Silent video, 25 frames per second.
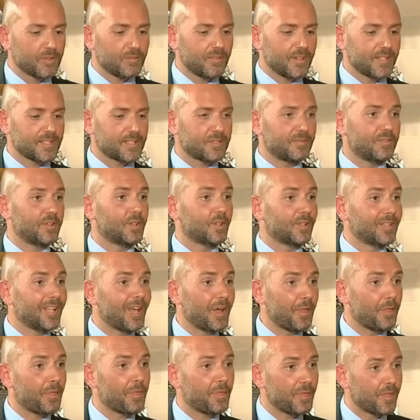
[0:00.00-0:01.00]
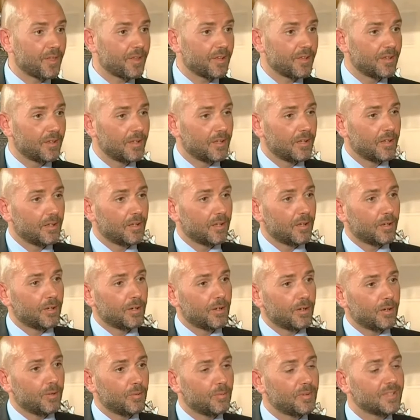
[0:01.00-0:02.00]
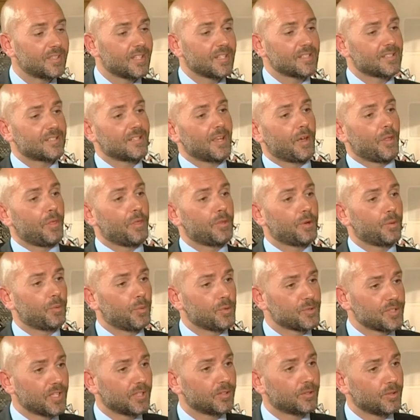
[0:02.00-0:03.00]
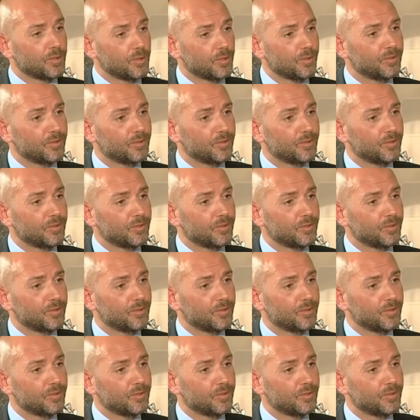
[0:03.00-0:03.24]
of us fear death. What does death represent to you?